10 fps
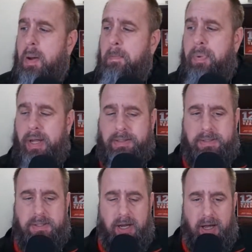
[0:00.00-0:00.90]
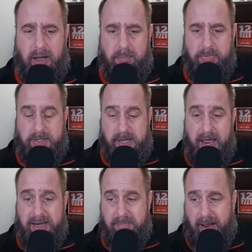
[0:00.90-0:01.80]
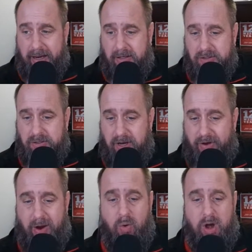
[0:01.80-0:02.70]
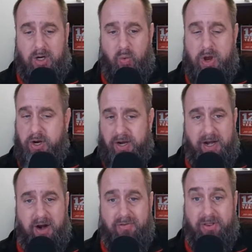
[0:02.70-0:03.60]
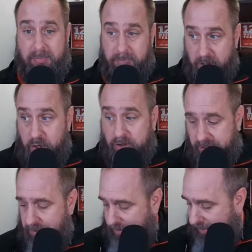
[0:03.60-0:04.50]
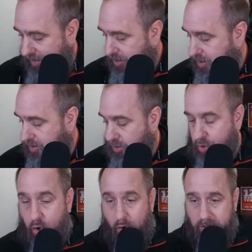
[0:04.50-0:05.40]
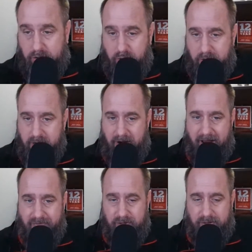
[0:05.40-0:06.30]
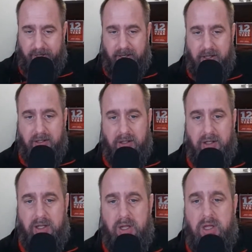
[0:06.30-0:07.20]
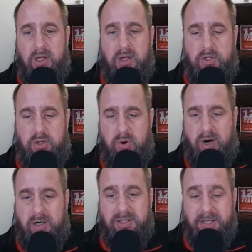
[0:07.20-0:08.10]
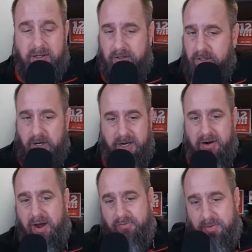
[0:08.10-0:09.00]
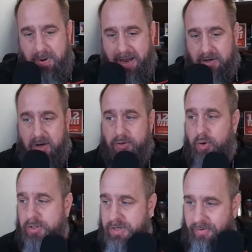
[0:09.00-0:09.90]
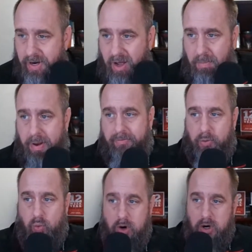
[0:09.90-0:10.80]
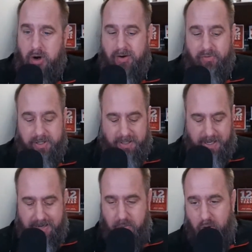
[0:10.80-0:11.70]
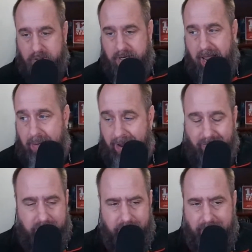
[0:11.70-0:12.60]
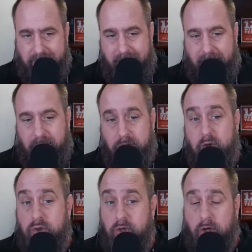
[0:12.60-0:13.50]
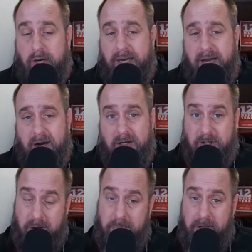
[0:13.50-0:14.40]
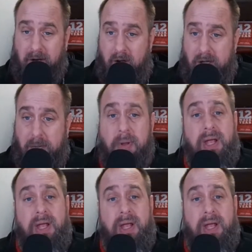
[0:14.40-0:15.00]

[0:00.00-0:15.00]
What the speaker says: But the Yeti mics, if I walk away, you're going to hear everything, but you're literally going to hear everything. You are literally going to hear every background noise, every hum, every whir, every keyboard tap, everything that I could do. You're going to hear. It's going to pick it all up.